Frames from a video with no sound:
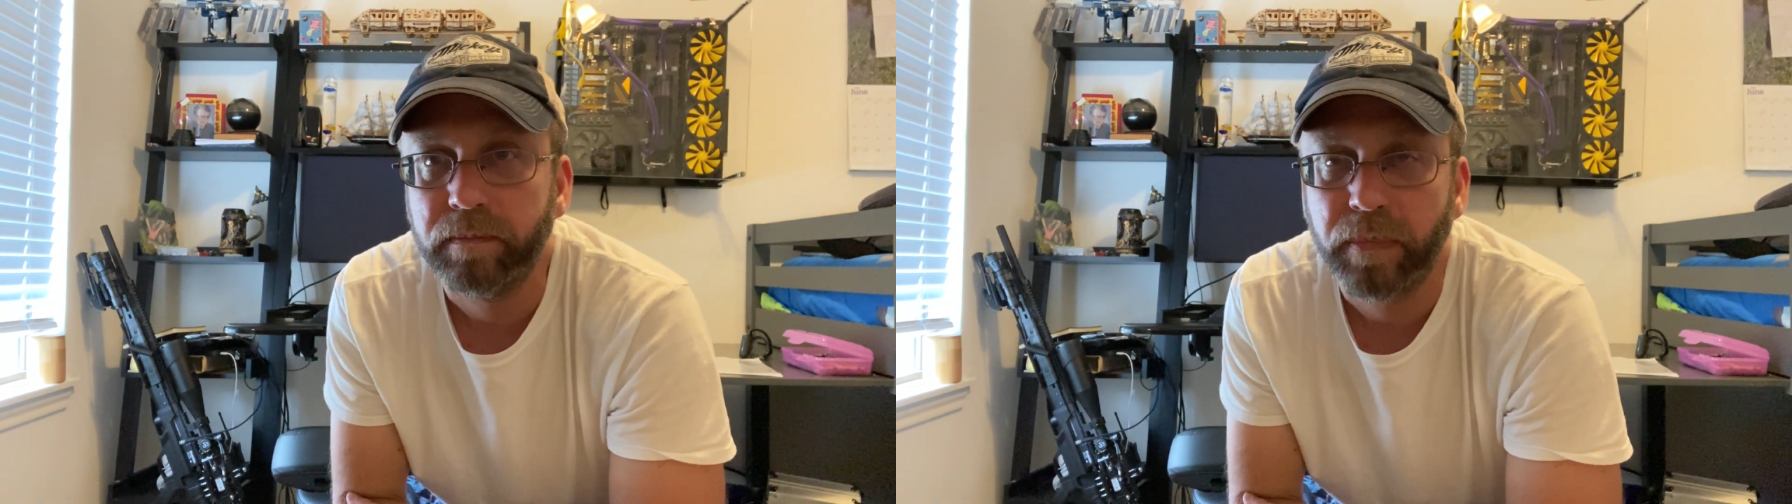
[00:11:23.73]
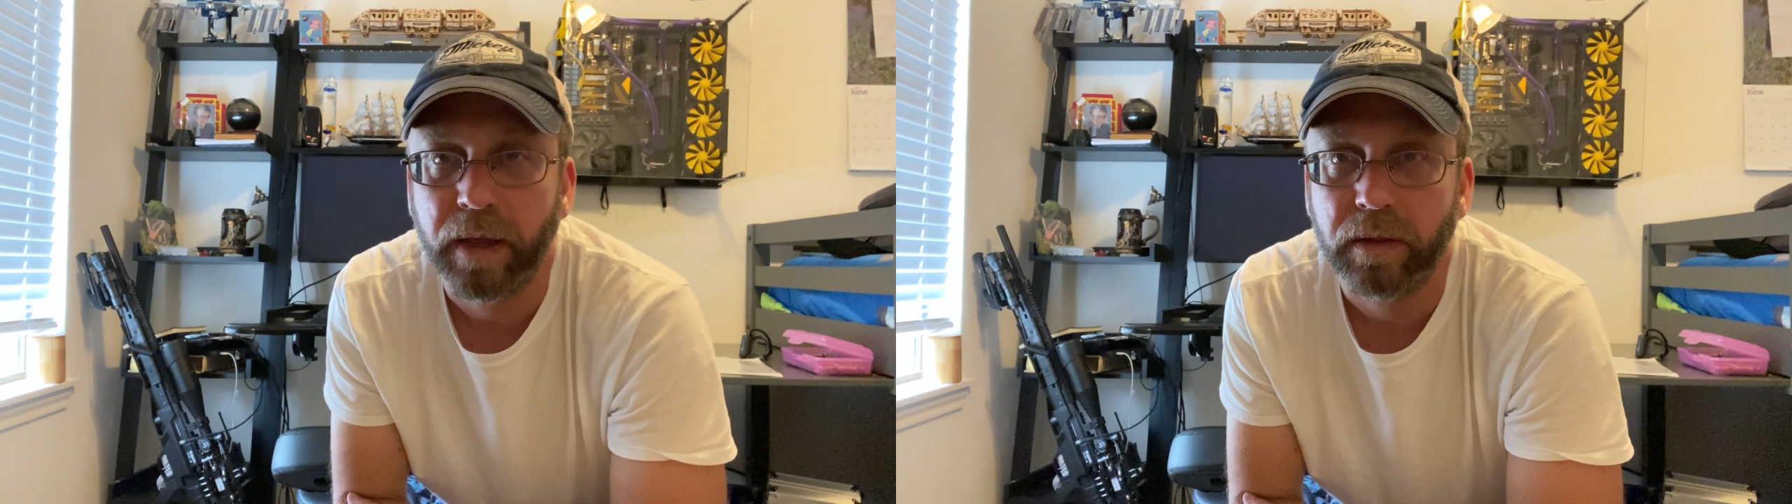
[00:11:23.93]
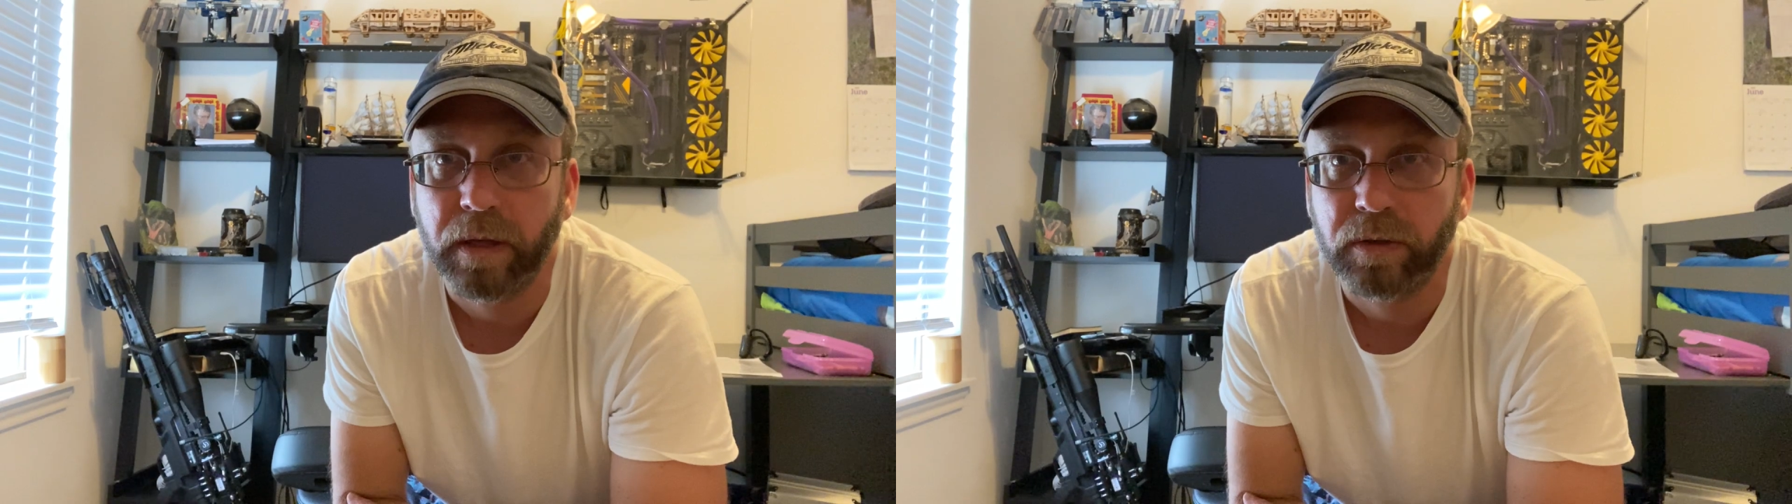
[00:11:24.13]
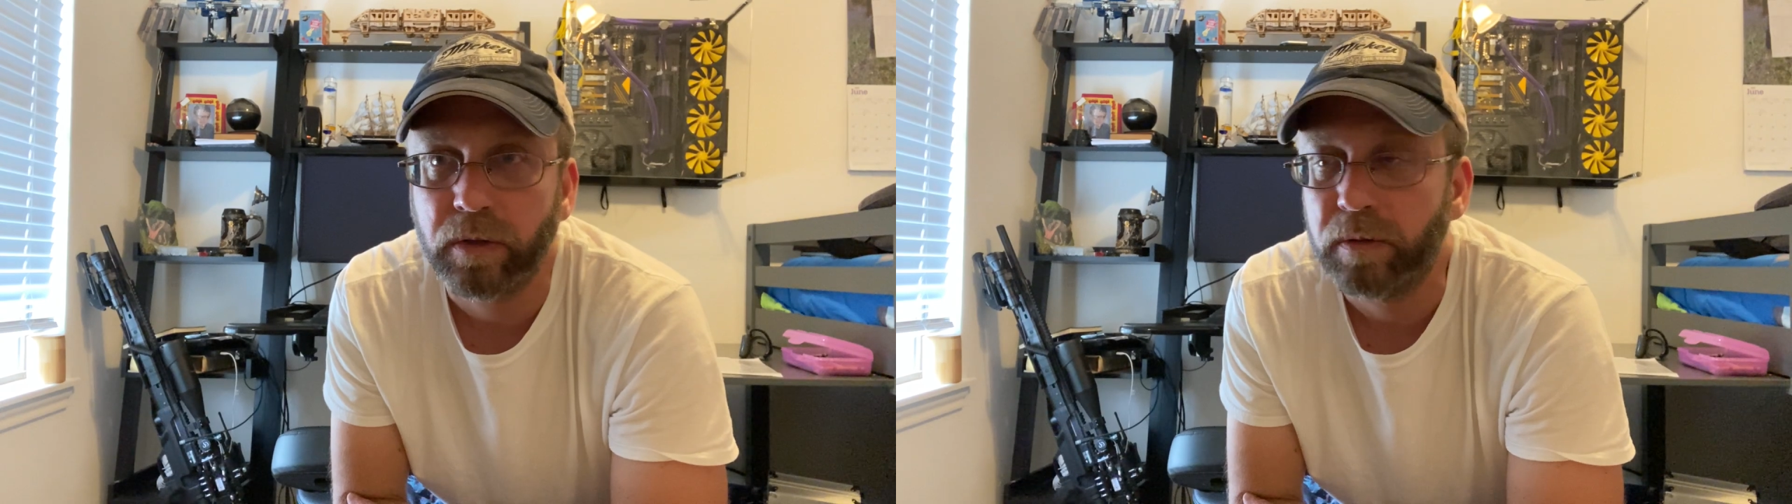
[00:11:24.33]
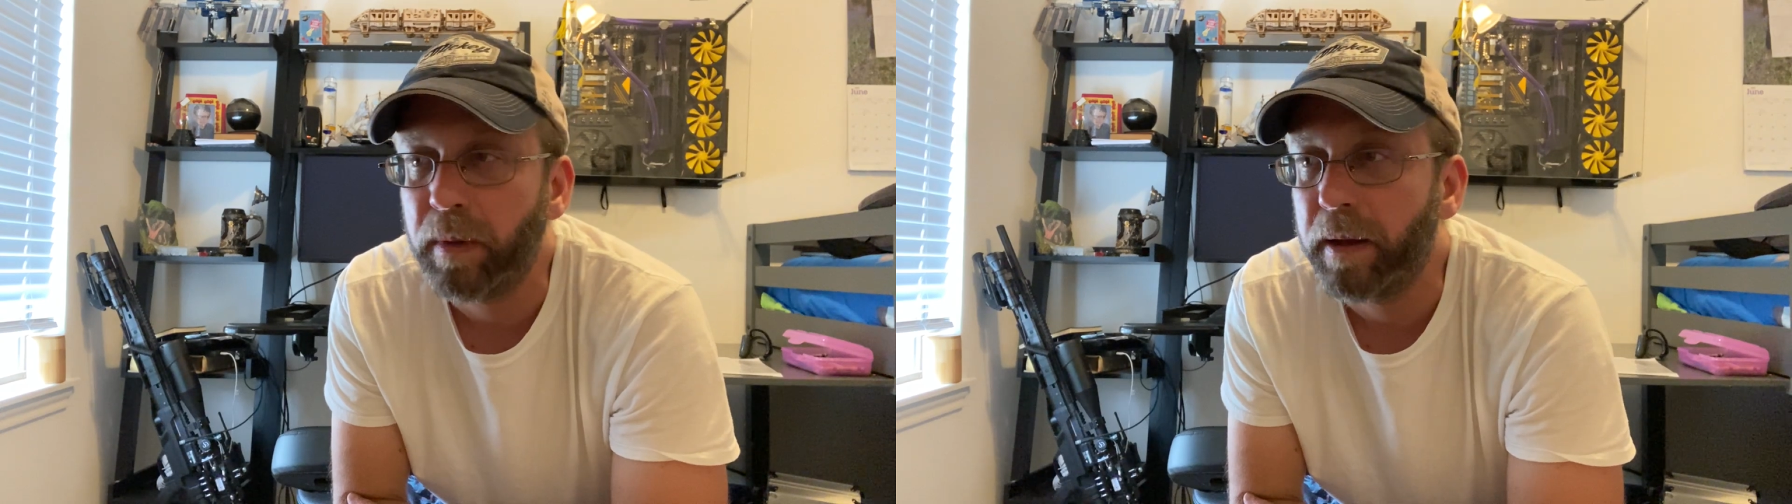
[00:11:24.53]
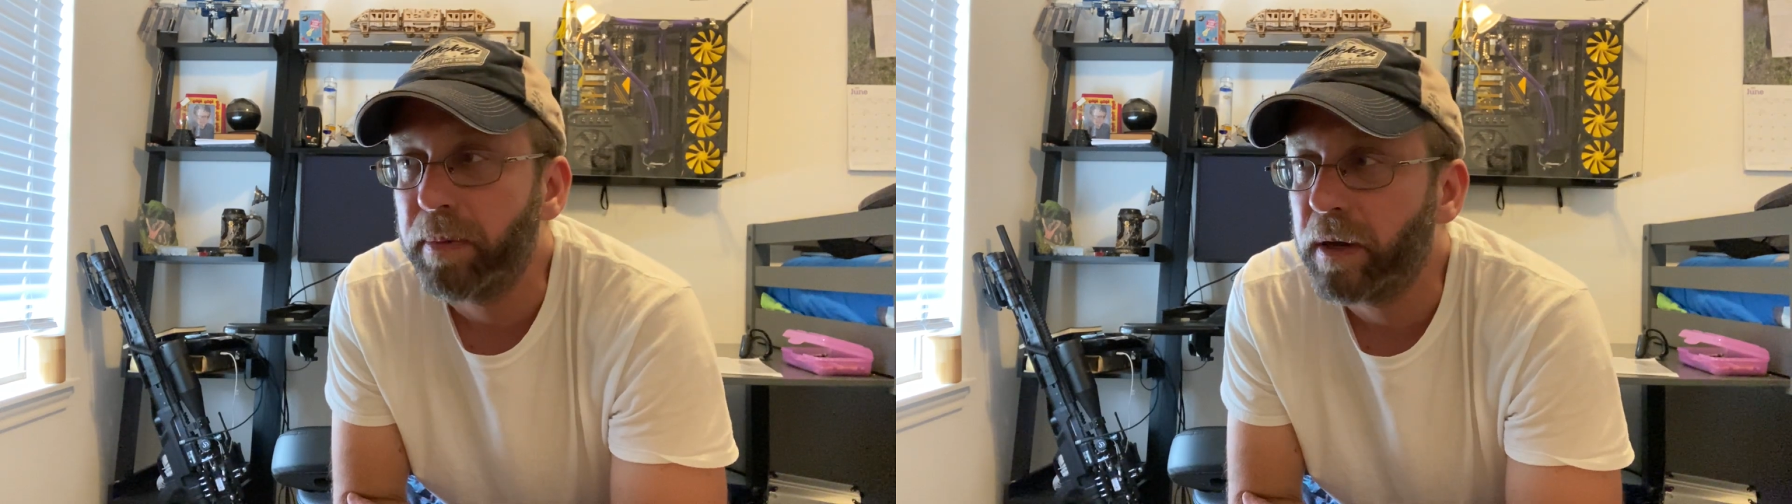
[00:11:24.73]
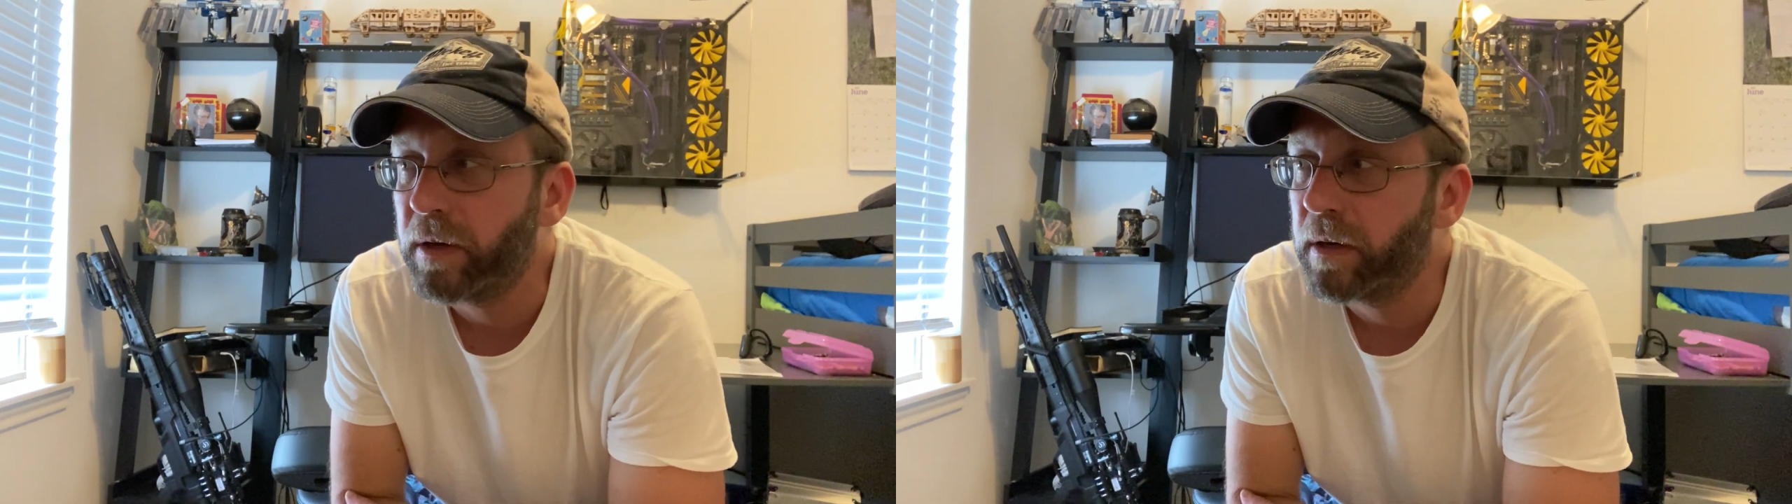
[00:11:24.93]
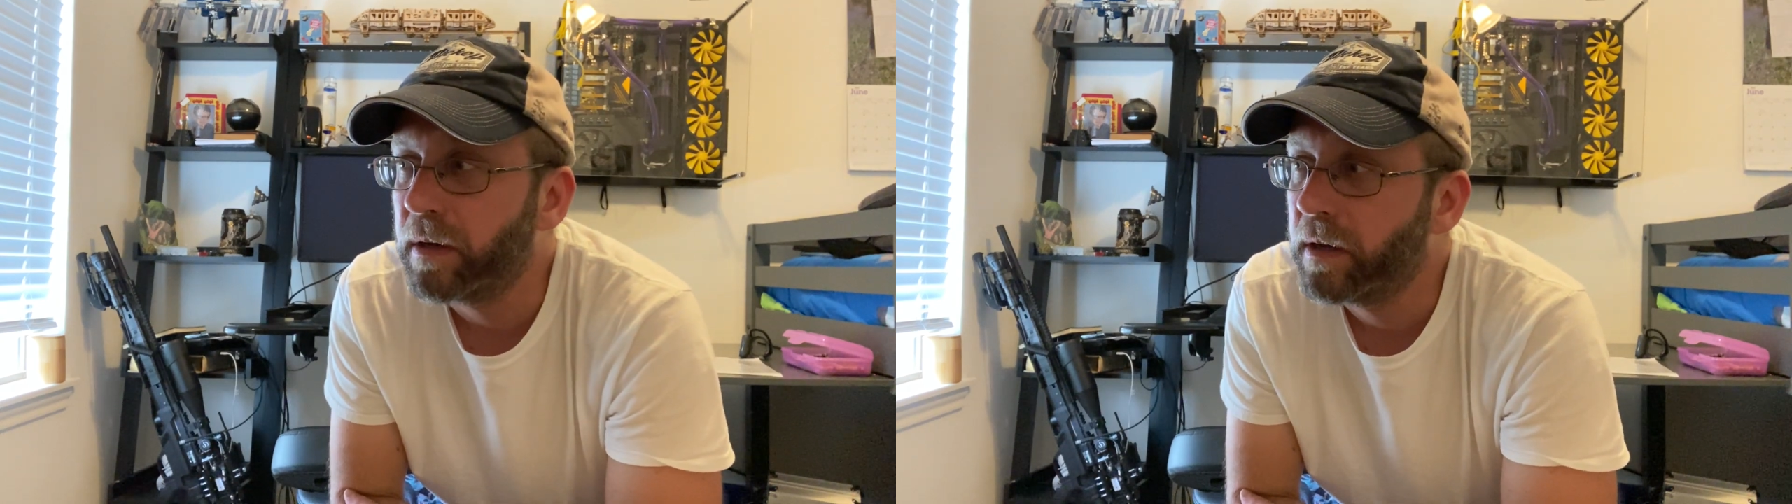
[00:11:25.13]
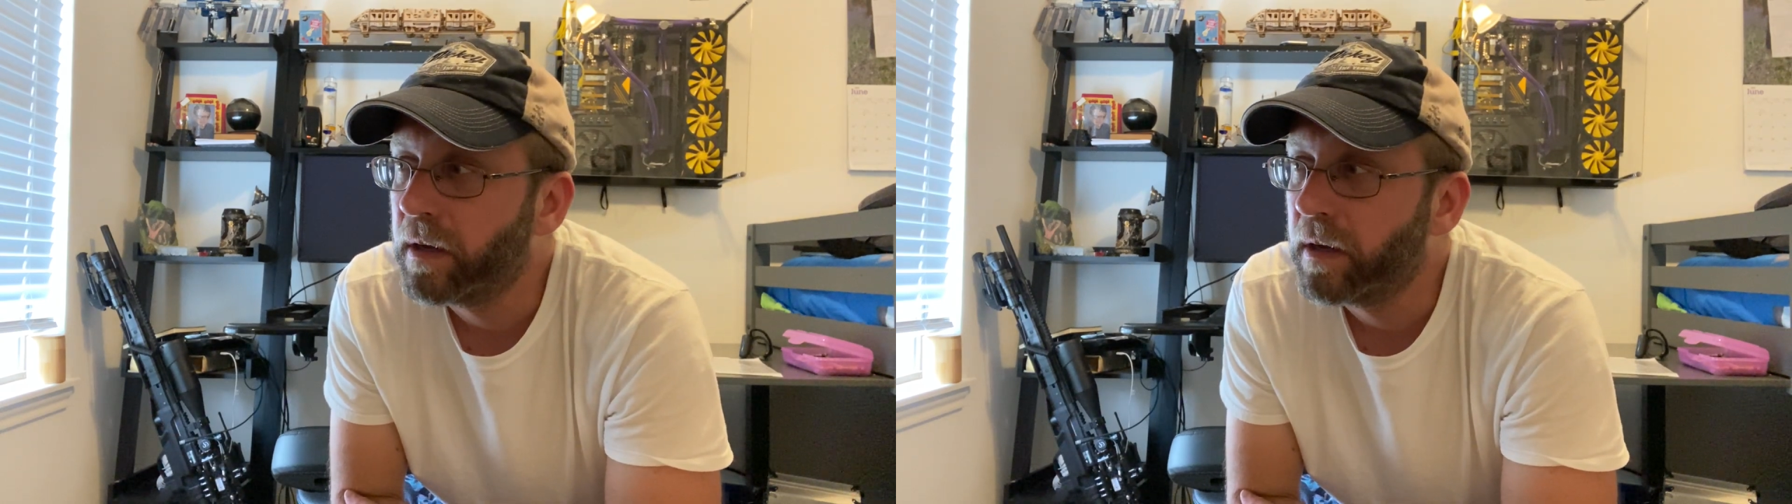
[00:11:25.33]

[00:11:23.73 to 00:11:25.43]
That's just my opinion.